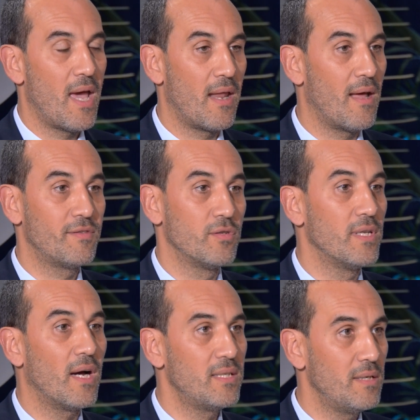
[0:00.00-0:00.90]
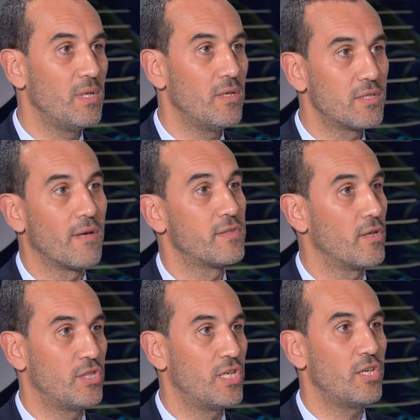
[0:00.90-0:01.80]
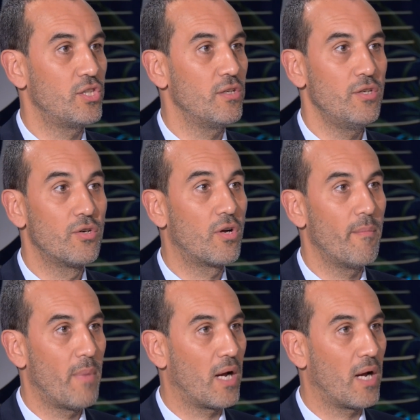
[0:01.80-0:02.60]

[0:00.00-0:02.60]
and after 90 minutes of such session, you come